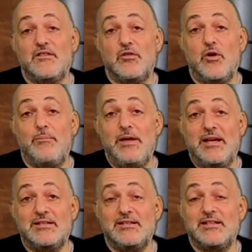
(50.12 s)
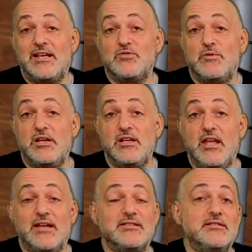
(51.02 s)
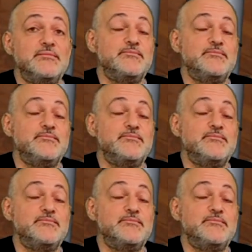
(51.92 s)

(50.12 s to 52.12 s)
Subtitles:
the law passes as written, yes.